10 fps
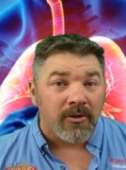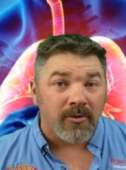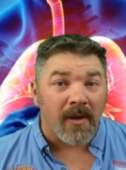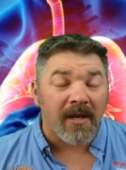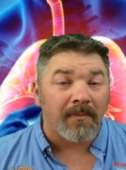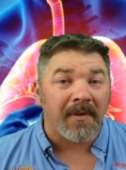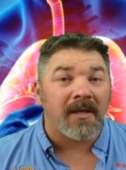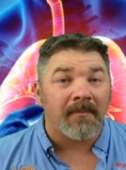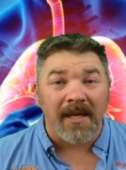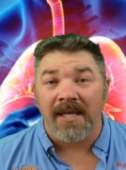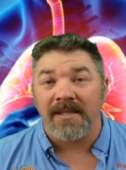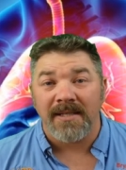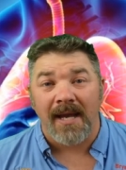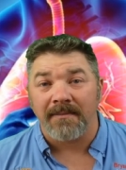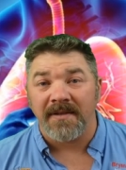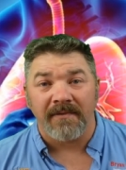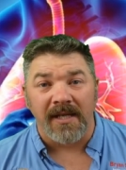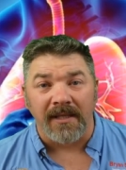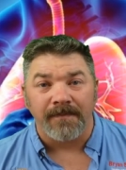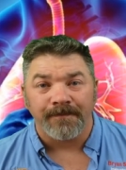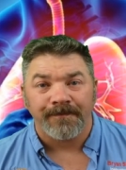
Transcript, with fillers: to help them in times of need.